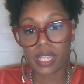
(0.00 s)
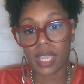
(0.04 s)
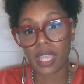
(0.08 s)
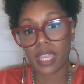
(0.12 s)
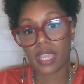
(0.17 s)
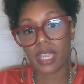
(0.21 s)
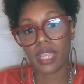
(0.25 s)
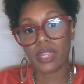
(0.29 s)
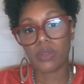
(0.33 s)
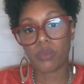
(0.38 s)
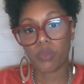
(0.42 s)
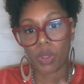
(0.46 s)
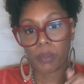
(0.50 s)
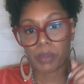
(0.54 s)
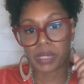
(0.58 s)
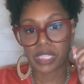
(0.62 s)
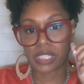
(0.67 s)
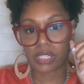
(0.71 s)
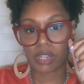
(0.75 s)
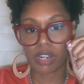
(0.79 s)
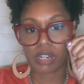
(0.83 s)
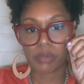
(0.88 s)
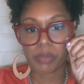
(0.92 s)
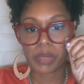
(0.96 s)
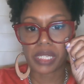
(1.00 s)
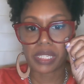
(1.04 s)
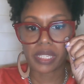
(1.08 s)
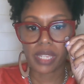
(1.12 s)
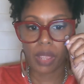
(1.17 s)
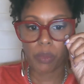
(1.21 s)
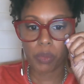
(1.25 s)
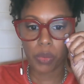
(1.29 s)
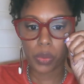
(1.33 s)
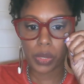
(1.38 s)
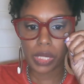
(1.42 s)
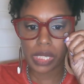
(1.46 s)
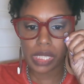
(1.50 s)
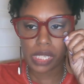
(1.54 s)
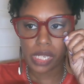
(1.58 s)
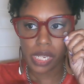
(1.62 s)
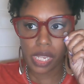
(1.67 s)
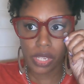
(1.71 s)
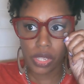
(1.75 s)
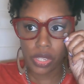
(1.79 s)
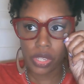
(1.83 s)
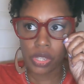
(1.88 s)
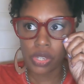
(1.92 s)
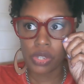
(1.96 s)
and women's garments, and we'll
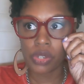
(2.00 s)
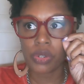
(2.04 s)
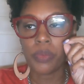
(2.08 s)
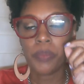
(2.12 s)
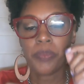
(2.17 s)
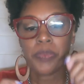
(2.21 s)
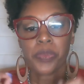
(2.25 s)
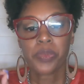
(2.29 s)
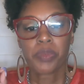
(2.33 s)
continue